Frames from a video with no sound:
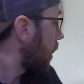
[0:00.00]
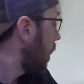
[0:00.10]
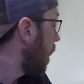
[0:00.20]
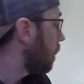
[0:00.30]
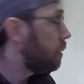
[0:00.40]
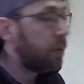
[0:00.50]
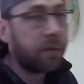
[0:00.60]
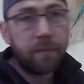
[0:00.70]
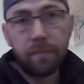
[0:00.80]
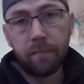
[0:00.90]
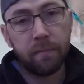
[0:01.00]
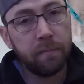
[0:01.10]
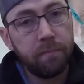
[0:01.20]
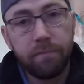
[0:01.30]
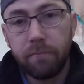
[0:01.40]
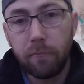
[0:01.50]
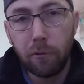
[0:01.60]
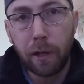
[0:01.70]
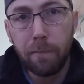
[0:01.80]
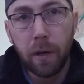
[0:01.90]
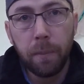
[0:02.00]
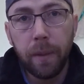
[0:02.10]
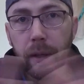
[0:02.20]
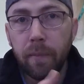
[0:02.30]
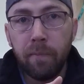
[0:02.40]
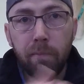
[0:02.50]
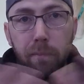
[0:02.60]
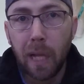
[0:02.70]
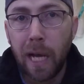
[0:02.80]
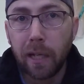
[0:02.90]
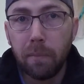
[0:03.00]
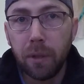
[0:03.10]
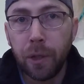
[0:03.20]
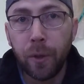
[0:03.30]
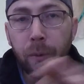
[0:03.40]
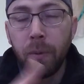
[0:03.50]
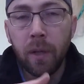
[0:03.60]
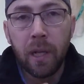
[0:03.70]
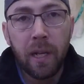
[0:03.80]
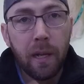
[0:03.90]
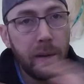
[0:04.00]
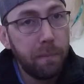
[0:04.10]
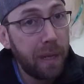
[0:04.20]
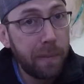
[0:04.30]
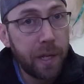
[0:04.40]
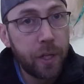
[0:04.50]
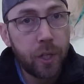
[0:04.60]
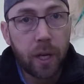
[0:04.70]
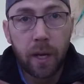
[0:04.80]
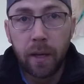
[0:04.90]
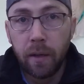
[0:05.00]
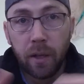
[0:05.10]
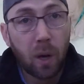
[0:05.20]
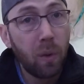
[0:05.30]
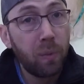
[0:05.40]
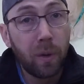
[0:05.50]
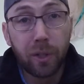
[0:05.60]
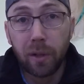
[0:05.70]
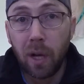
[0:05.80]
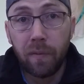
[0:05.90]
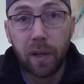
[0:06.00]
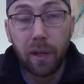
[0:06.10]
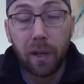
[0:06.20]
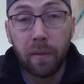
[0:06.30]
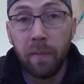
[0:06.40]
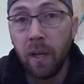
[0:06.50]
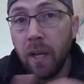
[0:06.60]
Colors, green pumpkin, black and blue, PB&J, go with what you're confident in.